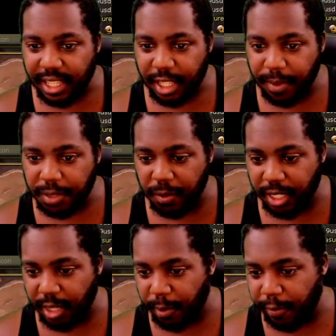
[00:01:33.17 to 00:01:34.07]
makes you want to
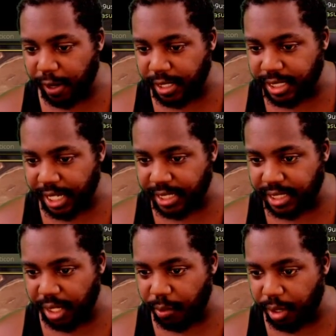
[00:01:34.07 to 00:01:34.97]
come over here and check and
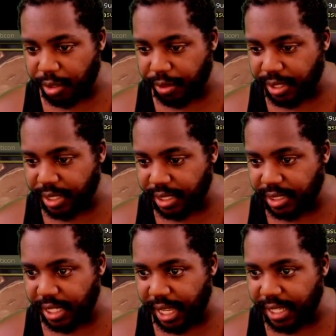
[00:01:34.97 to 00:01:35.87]
see what green things
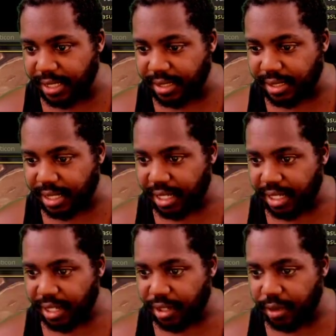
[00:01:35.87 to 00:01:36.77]
he has.
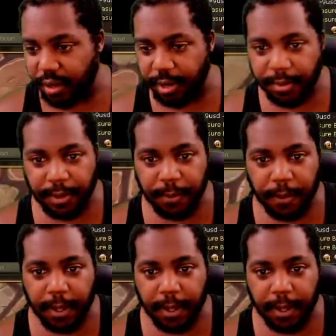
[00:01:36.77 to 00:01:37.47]
You know what I mean?